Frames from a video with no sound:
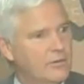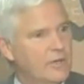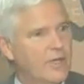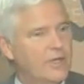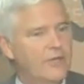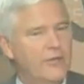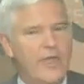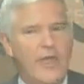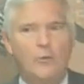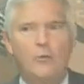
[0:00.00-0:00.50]

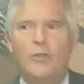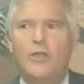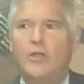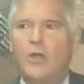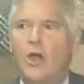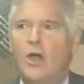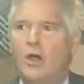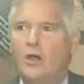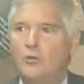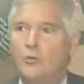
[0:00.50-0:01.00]
And in that
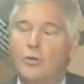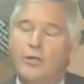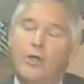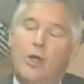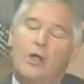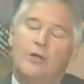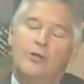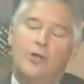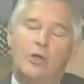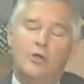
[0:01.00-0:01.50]
regard, we
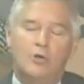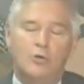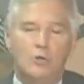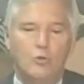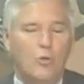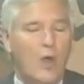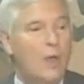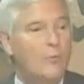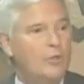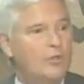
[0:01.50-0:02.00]
all know who
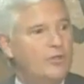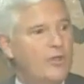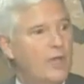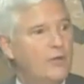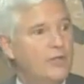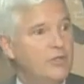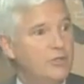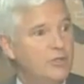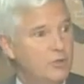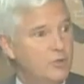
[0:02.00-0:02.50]
Robert
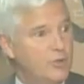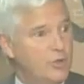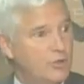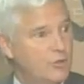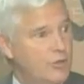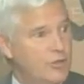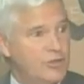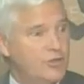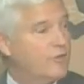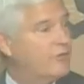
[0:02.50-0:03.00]
Downey
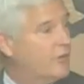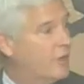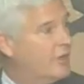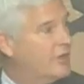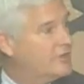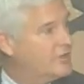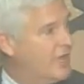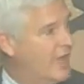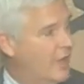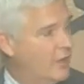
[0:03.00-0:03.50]
Jr. is, a
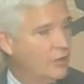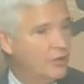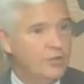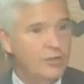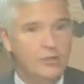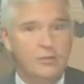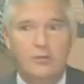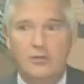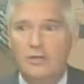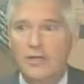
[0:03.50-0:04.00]
very
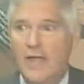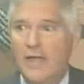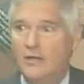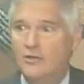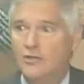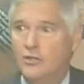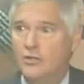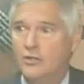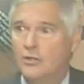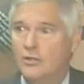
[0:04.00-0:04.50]
talented
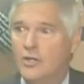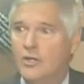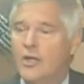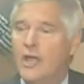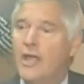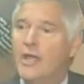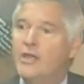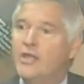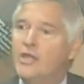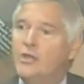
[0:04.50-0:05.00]
actor,
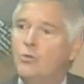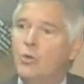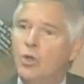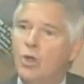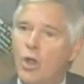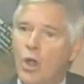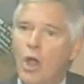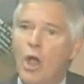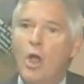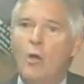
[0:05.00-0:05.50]
and he
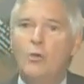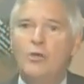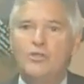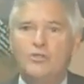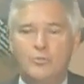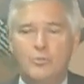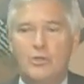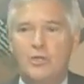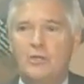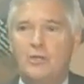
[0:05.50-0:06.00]
will
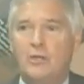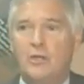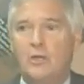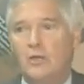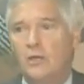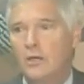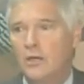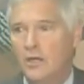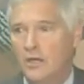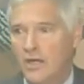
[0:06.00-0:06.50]
always be
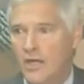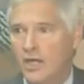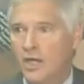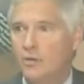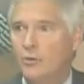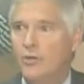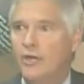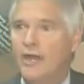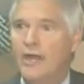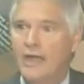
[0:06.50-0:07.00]
a
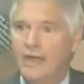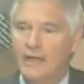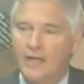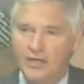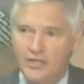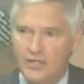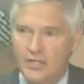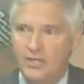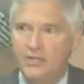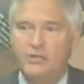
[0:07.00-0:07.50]

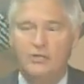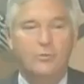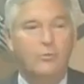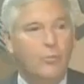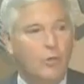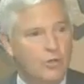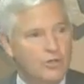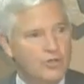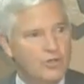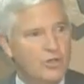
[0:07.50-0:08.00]
heroin-addicted
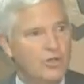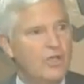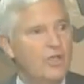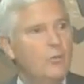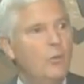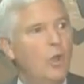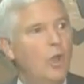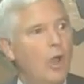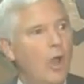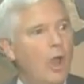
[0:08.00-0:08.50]
person. He
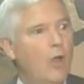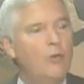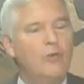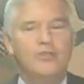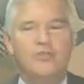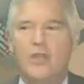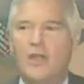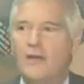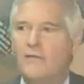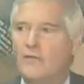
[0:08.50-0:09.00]
will
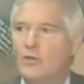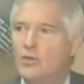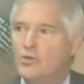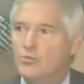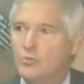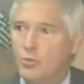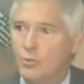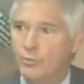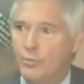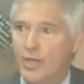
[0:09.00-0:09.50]
always have those
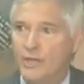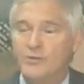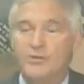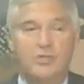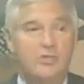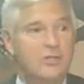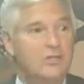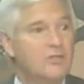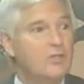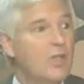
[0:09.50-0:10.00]

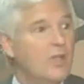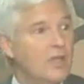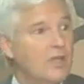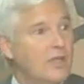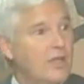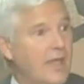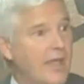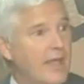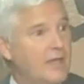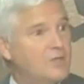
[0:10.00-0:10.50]
propensities.
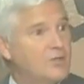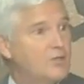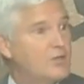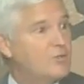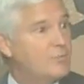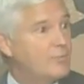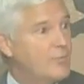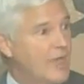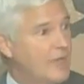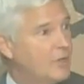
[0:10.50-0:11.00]
He has
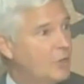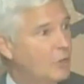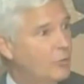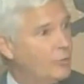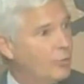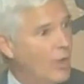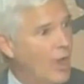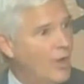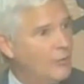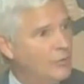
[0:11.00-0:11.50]
this medical
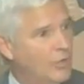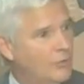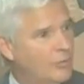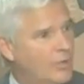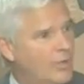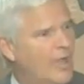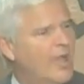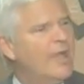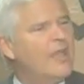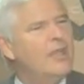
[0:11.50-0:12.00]
problem.
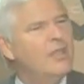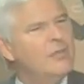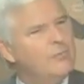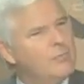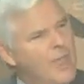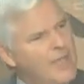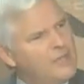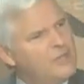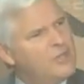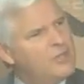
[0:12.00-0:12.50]
It
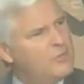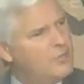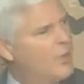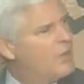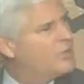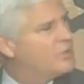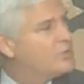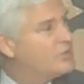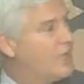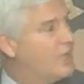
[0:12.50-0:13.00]
makes as
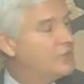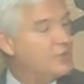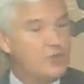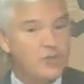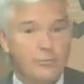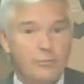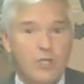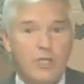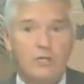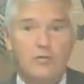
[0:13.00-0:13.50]
much sense
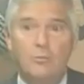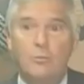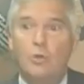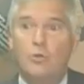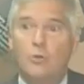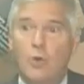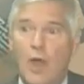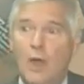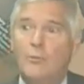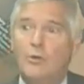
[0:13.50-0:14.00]
to me to put
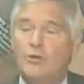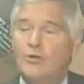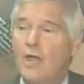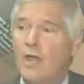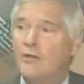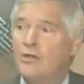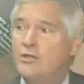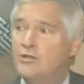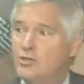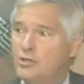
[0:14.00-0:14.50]
Robert
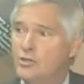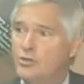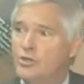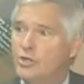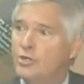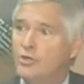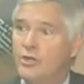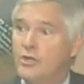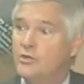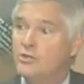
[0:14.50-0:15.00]
Downey
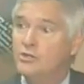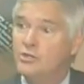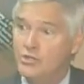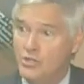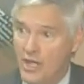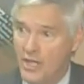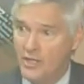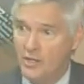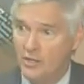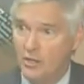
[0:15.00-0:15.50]
Jr. in
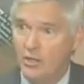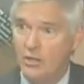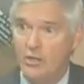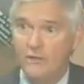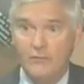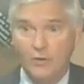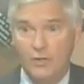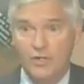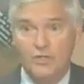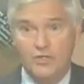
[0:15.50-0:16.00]
jail
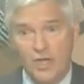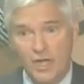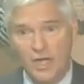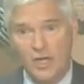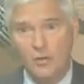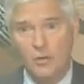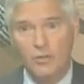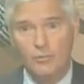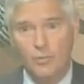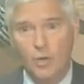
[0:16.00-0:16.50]
for his
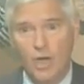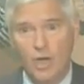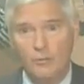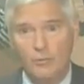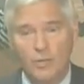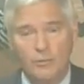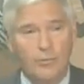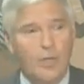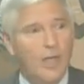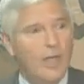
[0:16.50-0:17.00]
heroin
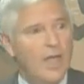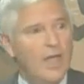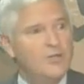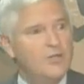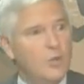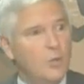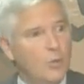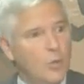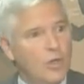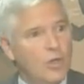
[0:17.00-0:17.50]
problem as
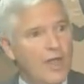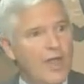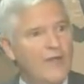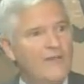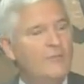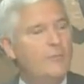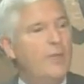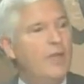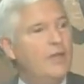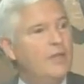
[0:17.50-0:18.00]
it would
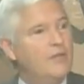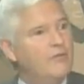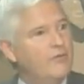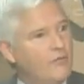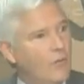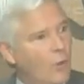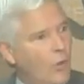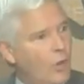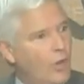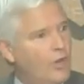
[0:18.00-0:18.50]
have Betty
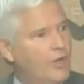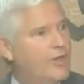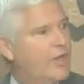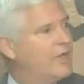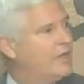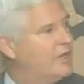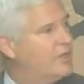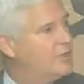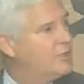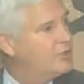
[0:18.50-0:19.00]
Ford
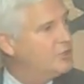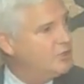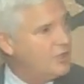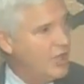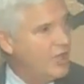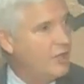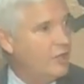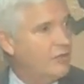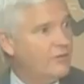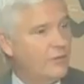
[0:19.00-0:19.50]
in
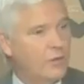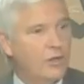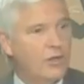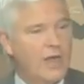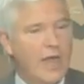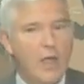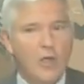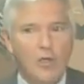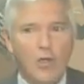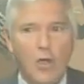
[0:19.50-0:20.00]
jail for her
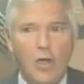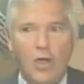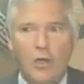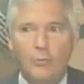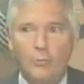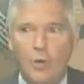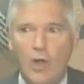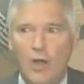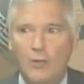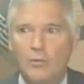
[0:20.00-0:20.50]
alcohol
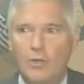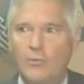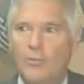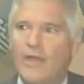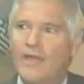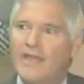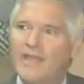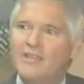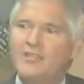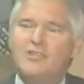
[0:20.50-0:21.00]
problem.
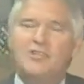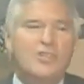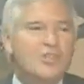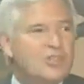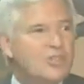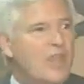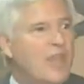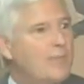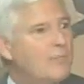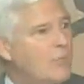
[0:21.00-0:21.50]
It's the
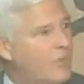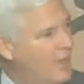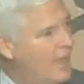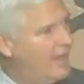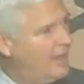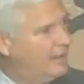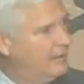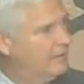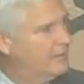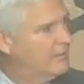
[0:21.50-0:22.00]
same
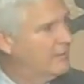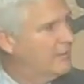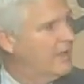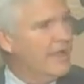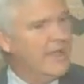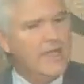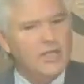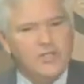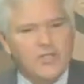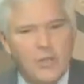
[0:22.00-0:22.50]
thing.
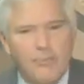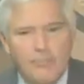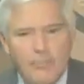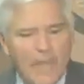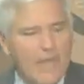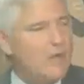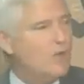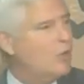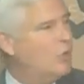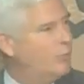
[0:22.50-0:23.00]
It's a
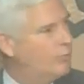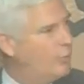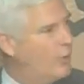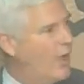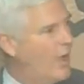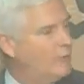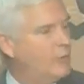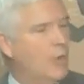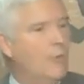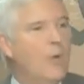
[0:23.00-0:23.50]
medical
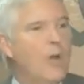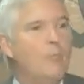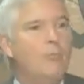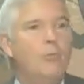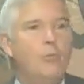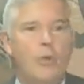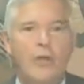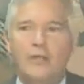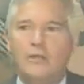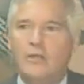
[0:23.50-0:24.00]
problem.
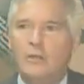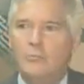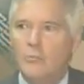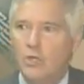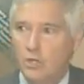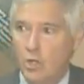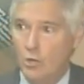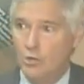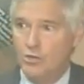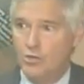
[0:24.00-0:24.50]
Bring them
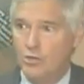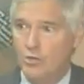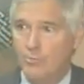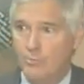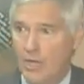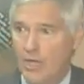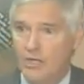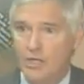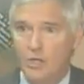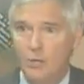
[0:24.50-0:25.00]
closer to
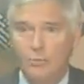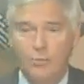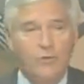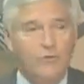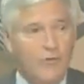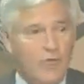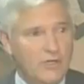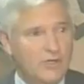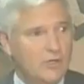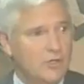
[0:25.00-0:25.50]
medical
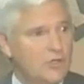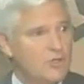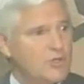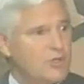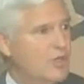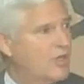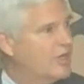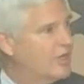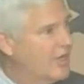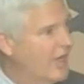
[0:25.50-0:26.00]
professionals
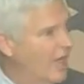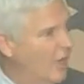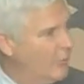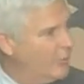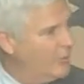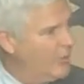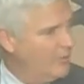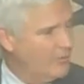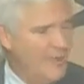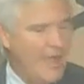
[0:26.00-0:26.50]
that can
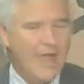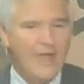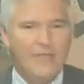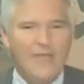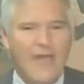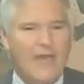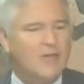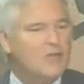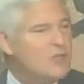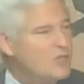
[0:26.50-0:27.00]
help them.
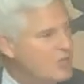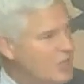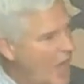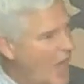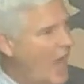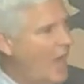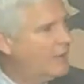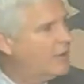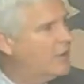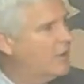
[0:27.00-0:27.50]
That is
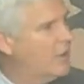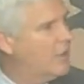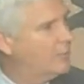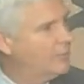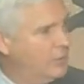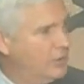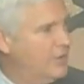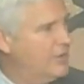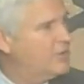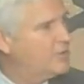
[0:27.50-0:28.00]
not a
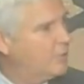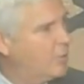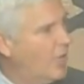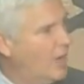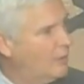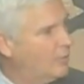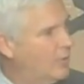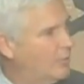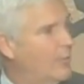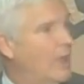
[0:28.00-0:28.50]
police
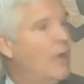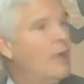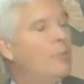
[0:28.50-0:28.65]
problem.